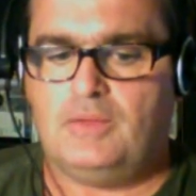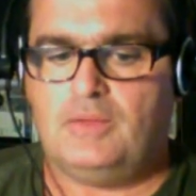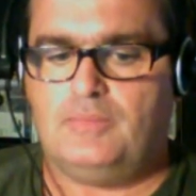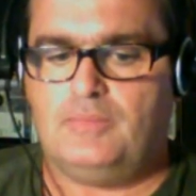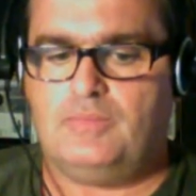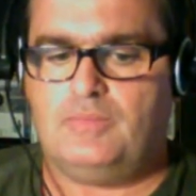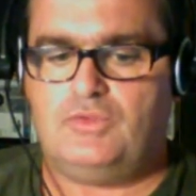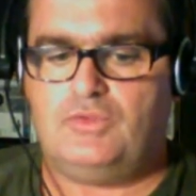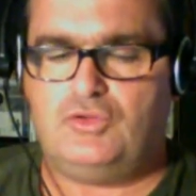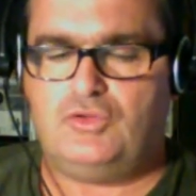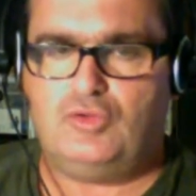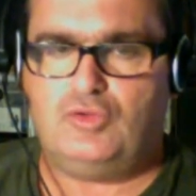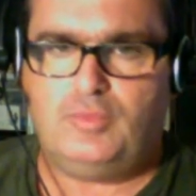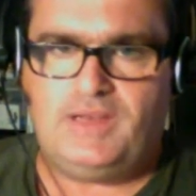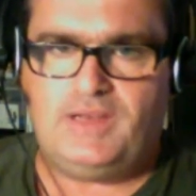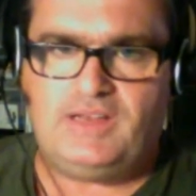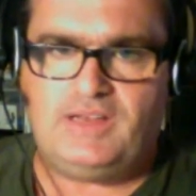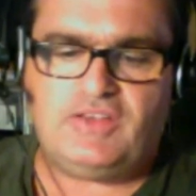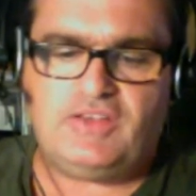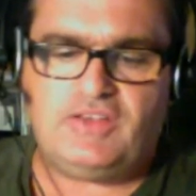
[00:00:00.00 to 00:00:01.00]
Do you
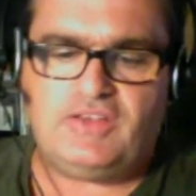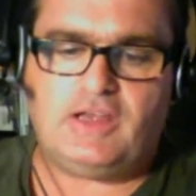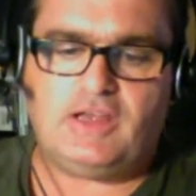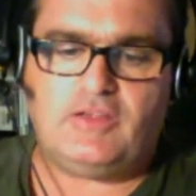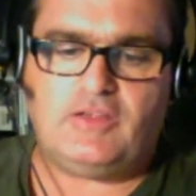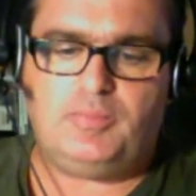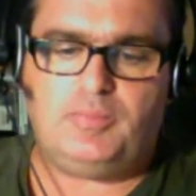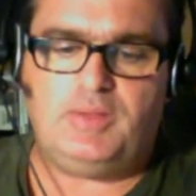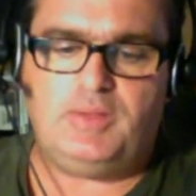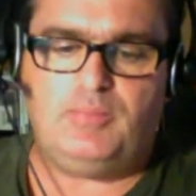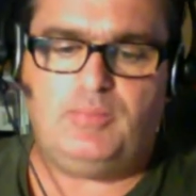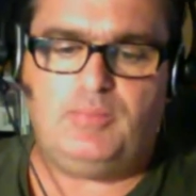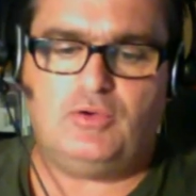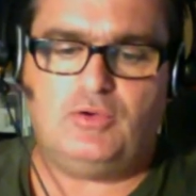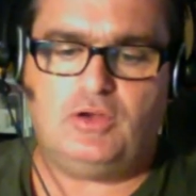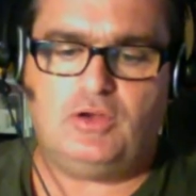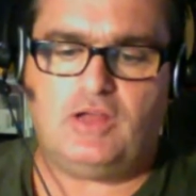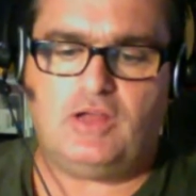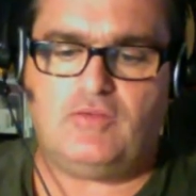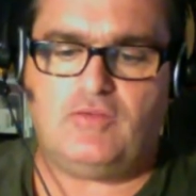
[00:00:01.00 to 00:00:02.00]
believe that
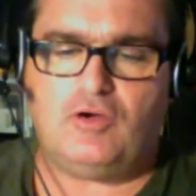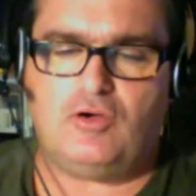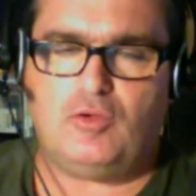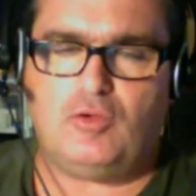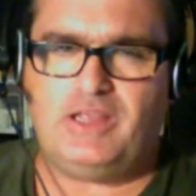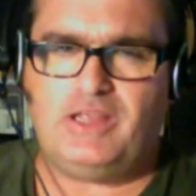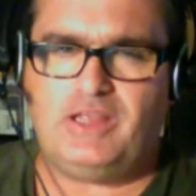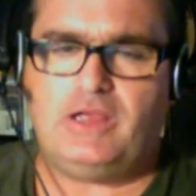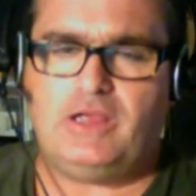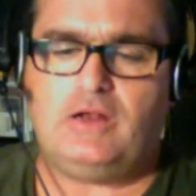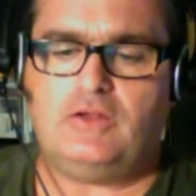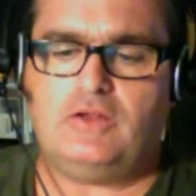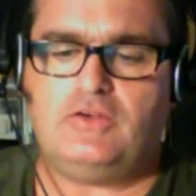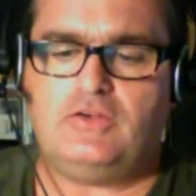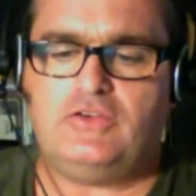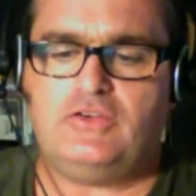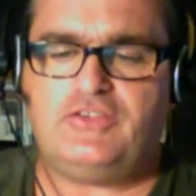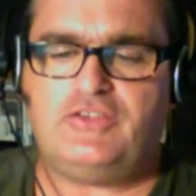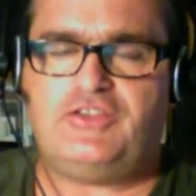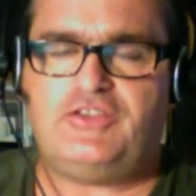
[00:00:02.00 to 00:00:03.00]
people have a real
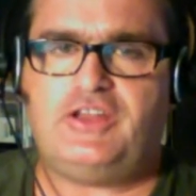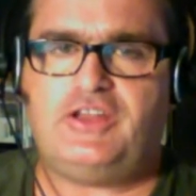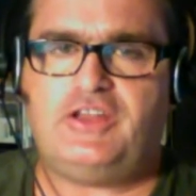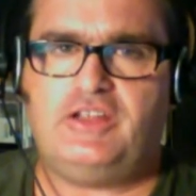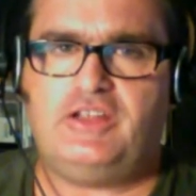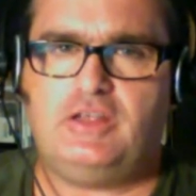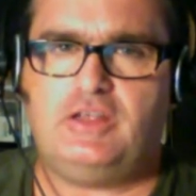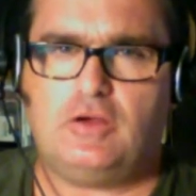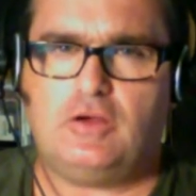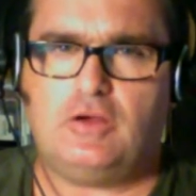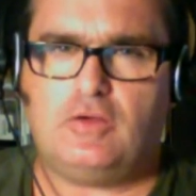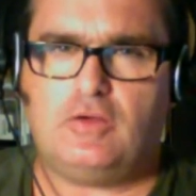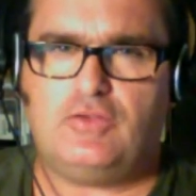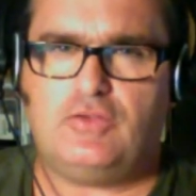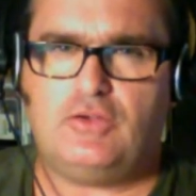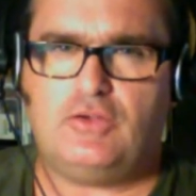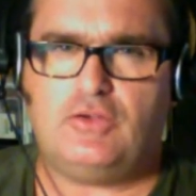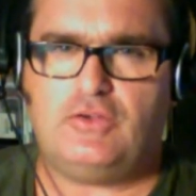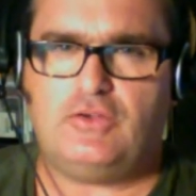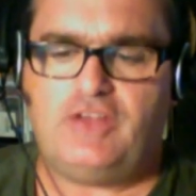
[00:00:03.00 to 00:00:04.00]
understanding of
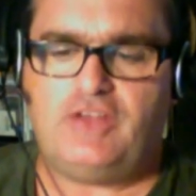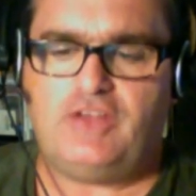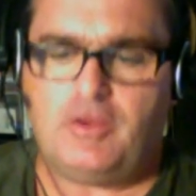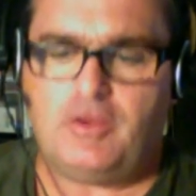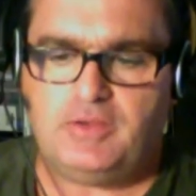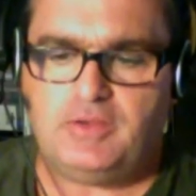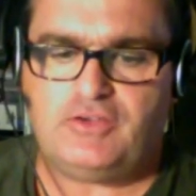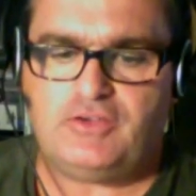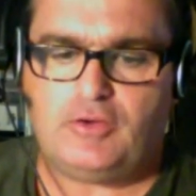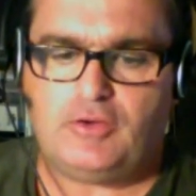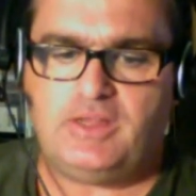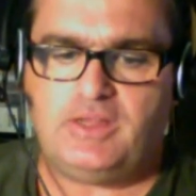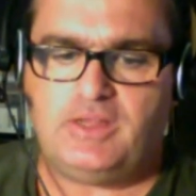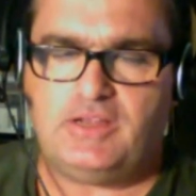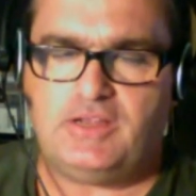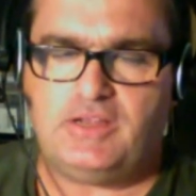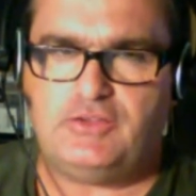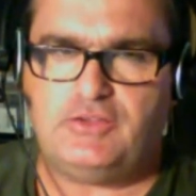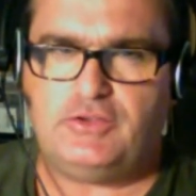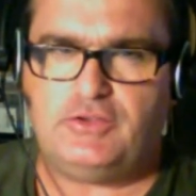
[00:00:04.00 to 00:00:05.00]
the territory
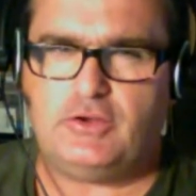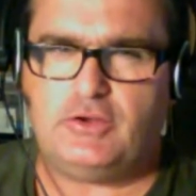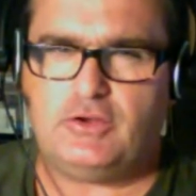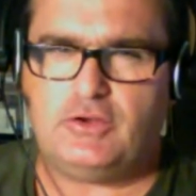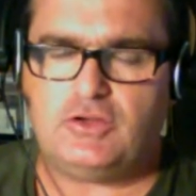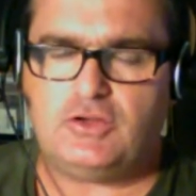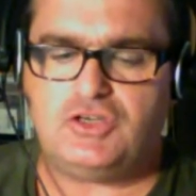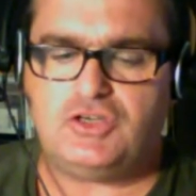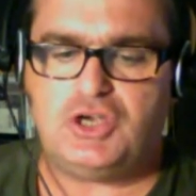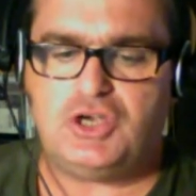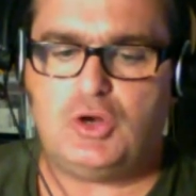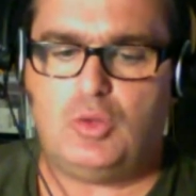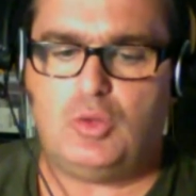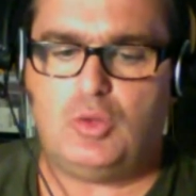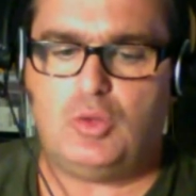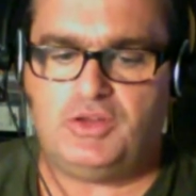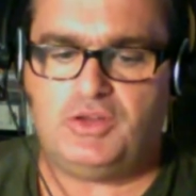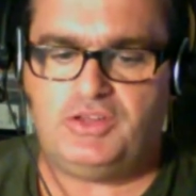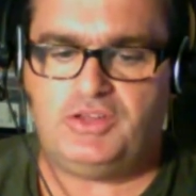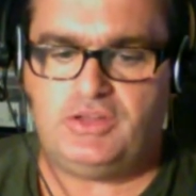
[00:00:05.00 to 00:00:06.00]
at a
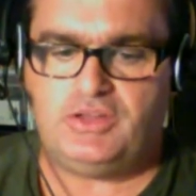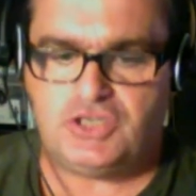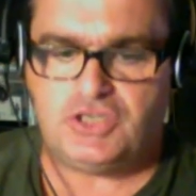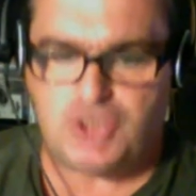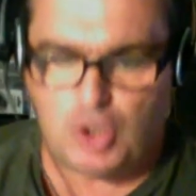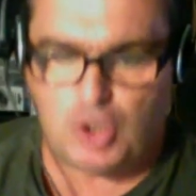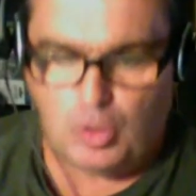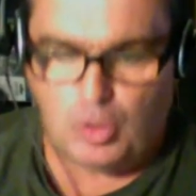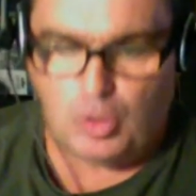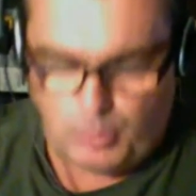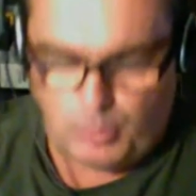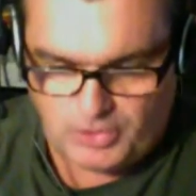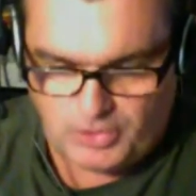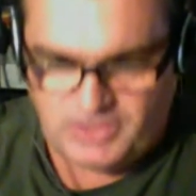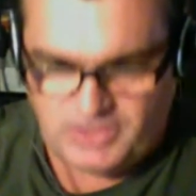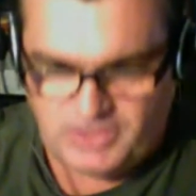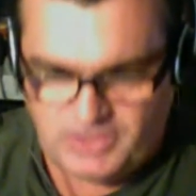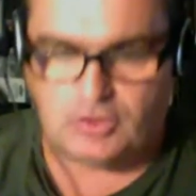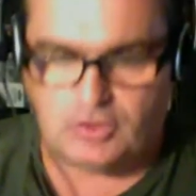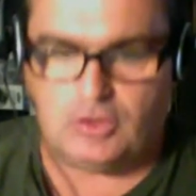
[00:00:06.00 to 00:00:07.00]

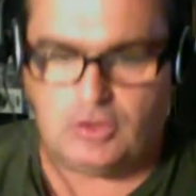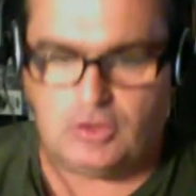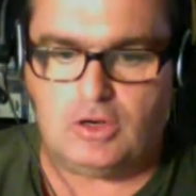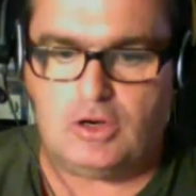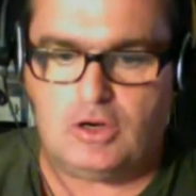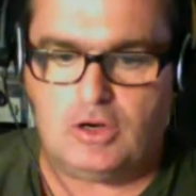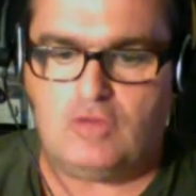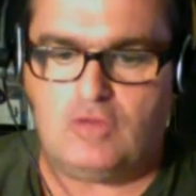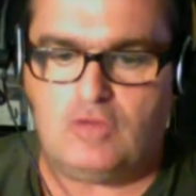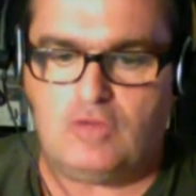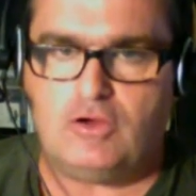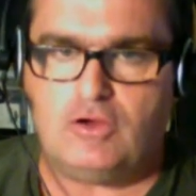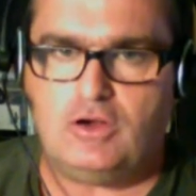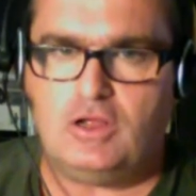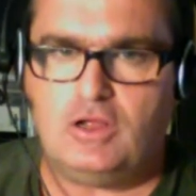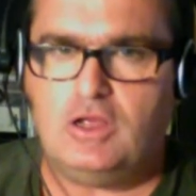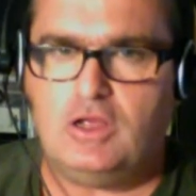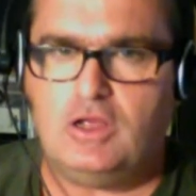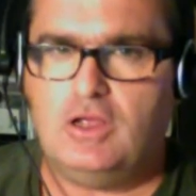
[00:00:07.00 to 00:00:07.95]
geopolitical level